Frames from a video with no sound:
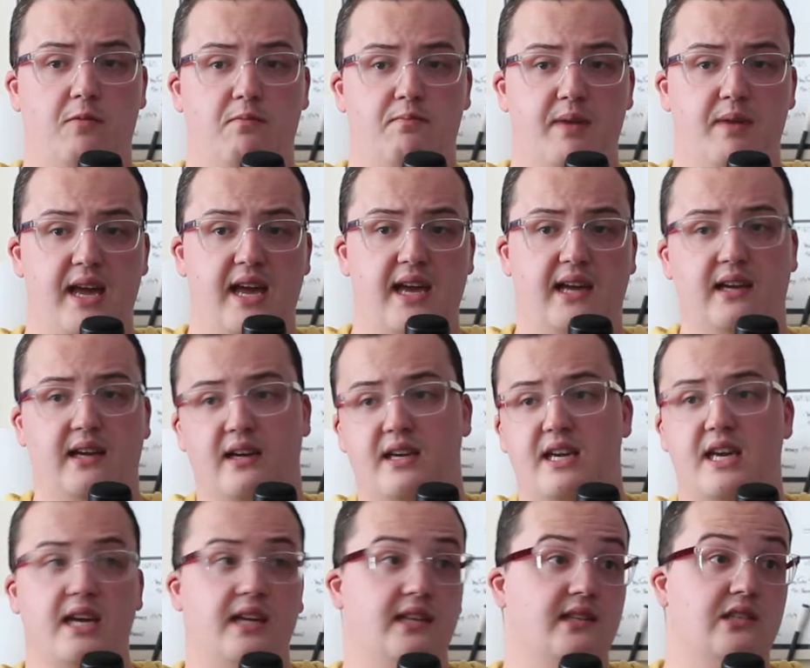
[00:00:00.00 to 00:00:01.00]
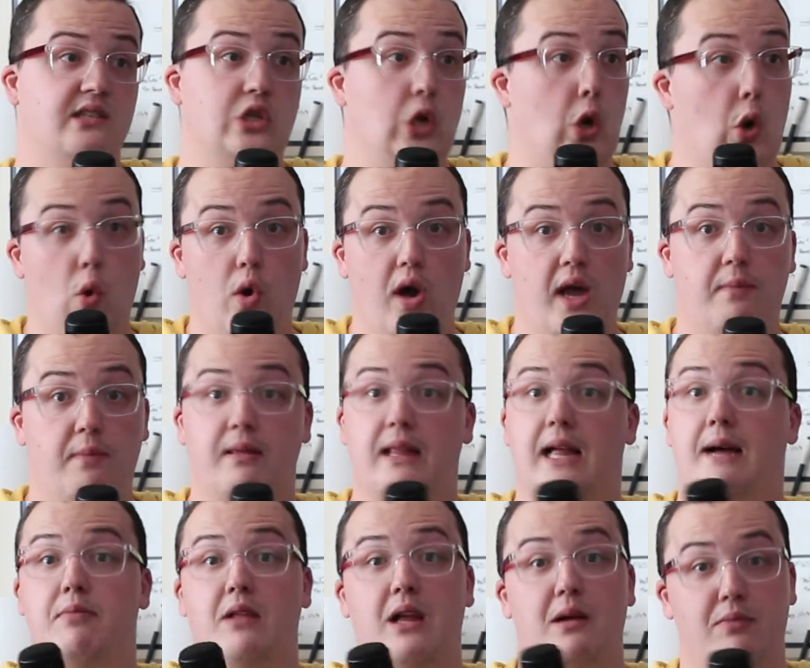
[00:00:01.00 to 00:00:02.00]
being a kid's toy,
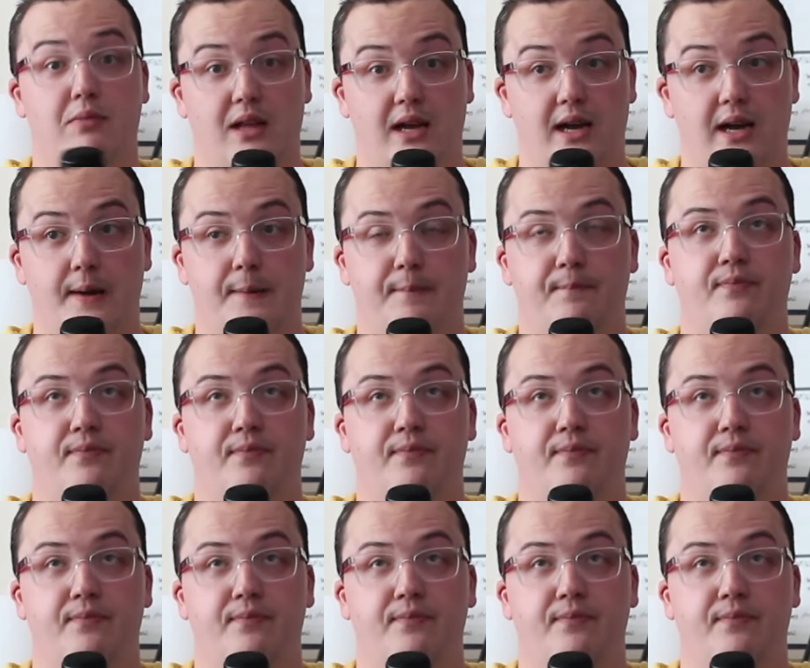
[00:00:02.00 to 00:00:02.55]
blah, blah, blah.